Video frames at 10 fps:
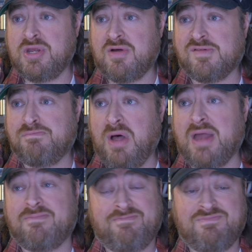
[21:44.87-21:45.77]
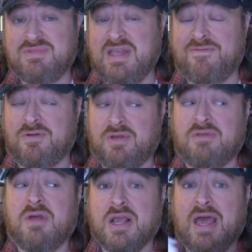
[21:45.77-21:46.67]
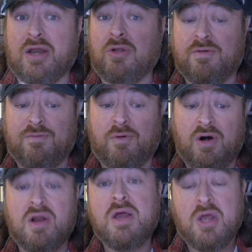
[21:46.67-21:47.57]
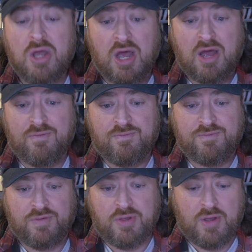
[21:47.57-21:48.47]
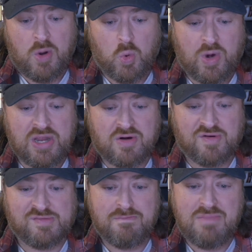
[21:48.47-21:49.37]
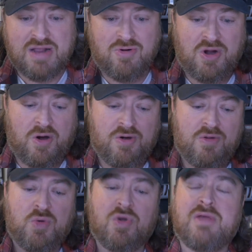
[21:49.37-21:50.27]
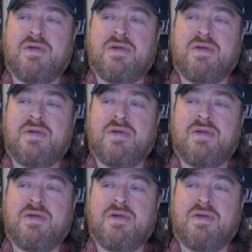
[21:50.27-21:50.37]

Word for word: years, but definitely a guy to look for uh, for the Raiders. Michael Carter, the running